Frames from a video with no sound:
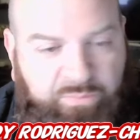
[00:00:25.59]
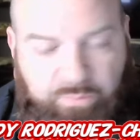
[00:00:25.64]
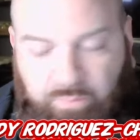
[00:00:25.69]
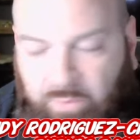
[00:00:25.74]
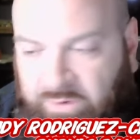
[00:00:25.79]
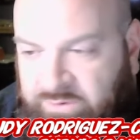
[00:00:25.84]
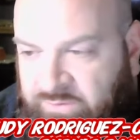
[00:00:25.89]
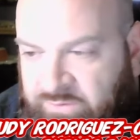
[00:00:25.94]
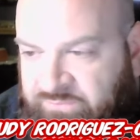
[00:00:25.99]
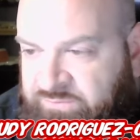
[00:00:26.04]

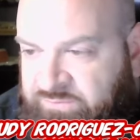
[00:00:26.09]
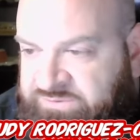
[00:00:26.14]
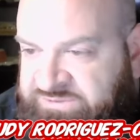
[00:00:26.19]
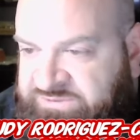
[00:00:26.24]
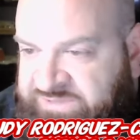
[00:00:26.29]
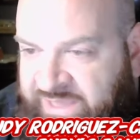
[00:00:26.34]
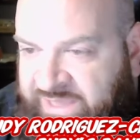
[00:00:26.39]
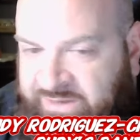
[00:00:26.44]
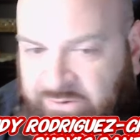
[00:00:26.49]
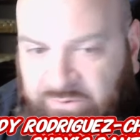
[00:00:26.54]
wonderful
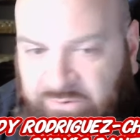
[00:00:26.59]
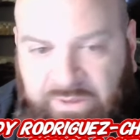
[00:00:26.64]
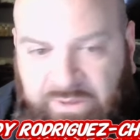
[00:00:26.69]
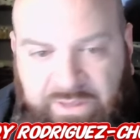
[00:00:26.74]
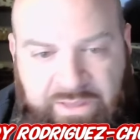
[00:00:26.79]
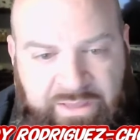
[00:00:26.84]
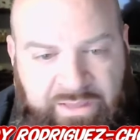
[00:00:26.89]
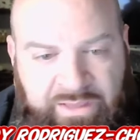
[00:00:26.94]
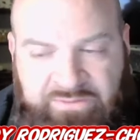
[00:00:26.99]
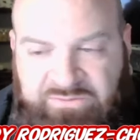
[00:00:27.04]
channel
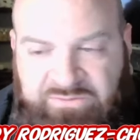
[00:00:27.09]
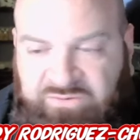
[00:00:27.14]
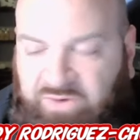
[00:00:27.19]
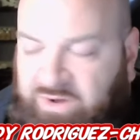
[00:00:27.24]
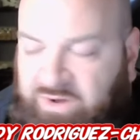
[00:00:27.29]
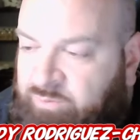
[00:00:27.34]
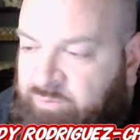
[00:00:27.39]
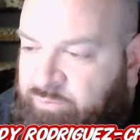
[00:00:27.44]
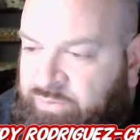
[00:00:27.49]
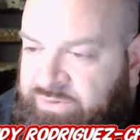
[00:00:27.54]
and
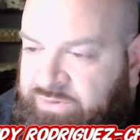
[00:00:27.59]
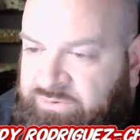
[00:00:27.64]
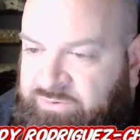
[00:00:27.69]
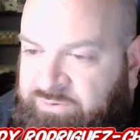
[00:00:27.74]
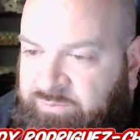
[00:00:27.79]
trying to bring you